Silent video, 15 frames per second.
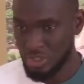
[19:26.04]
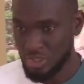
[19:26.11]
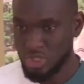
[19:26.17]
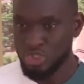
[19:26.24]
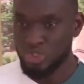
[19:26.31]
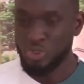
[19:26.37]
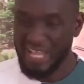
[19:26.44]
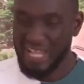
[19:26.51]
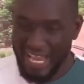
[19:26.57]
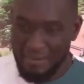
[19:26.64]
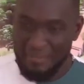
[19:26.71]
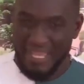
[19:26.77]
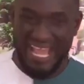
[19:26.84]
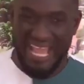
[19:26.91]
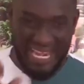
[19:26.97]
you can
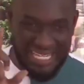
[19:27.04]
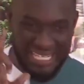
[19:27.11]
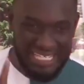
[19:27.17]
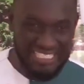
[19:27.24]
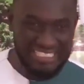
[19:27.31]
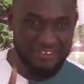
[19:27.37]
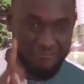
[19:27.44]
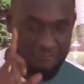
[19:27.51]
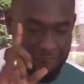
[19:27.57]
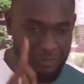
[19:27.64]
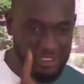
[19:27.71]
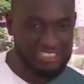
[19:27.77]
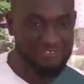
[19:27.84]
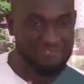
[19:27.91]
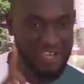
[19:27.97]
make at least
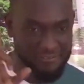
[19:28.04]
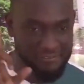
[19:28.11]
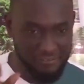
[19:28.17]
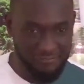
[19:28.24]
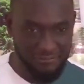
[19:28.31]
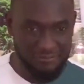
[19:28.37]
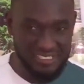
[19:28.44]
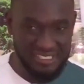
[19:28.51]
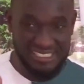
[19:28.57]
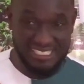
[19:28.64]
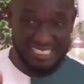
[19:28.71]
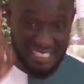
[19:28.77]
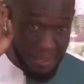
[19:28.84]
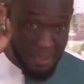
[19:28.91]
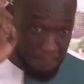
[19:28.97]
45 to 50
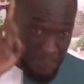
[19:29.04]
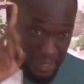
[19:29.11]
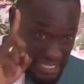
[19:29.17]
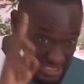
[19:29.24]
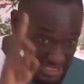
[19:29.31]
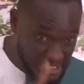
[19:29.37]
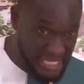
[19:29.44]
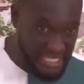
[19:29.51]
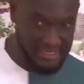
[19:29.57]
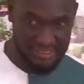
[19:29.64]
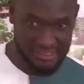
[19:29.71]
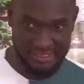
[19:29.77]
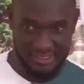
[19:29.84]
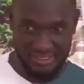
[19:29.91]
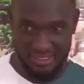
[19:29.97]
CDs per shirt
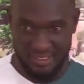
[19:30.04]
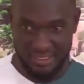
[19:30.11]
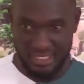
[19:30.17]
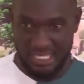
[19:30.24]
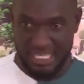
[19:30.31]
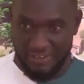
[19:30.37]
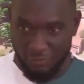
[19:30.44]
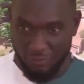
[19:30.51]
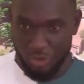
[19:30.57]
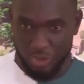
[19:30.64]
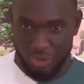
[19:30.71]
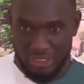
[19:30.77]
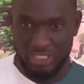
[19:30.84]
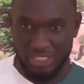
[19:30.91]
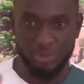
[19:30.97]
if only you
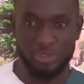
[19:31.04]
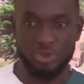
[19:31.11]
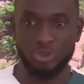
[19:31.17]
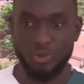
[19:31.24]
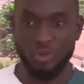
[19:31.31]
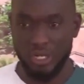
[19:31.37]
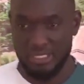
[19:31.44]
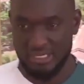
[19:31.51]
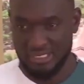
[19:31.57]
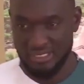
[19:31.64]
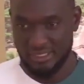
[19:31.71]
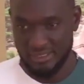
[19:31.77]
did it with good quality.